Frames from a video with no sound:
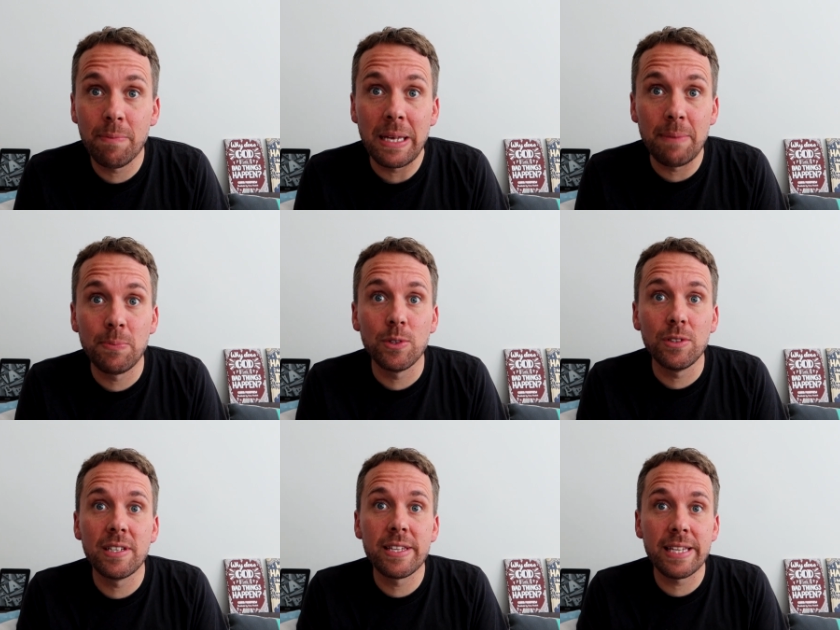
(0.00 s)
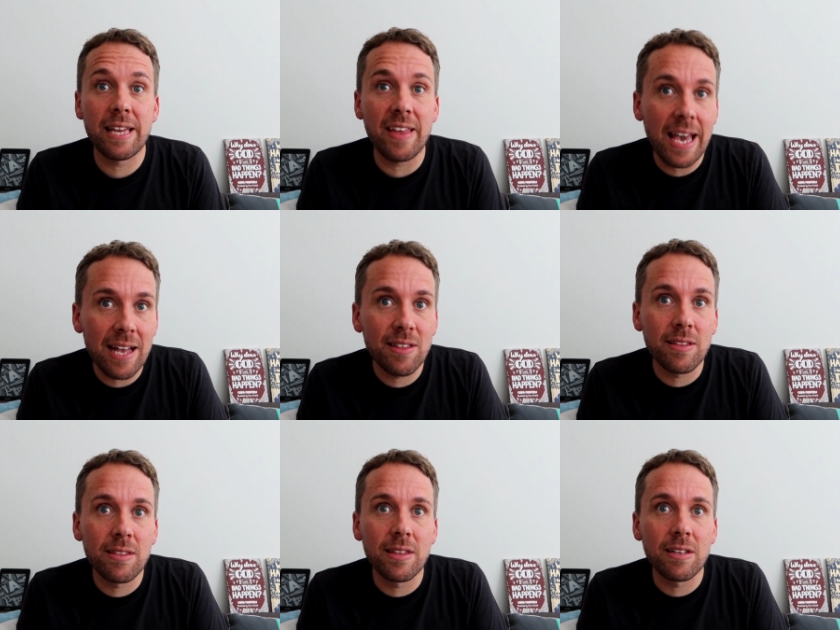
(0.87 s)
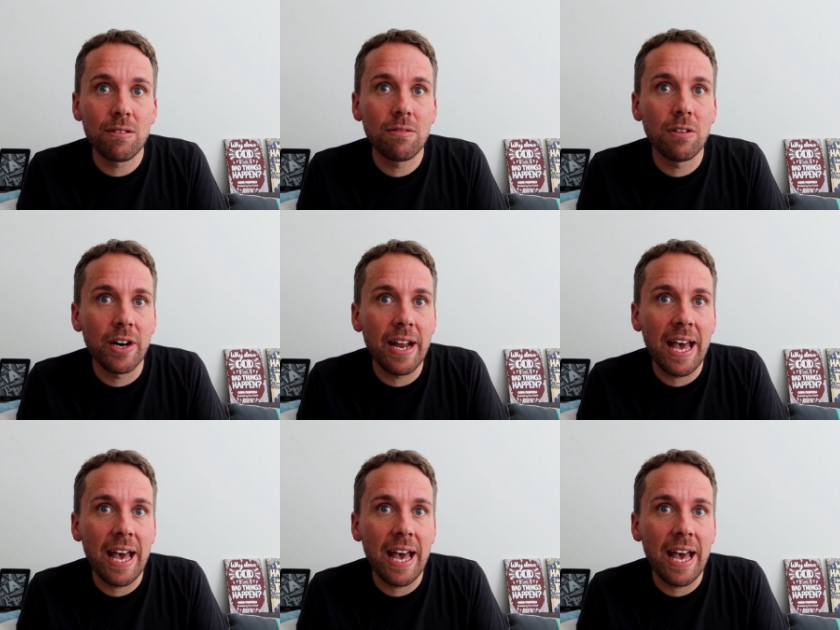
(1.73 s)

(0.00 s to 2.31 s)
people to see the answers that God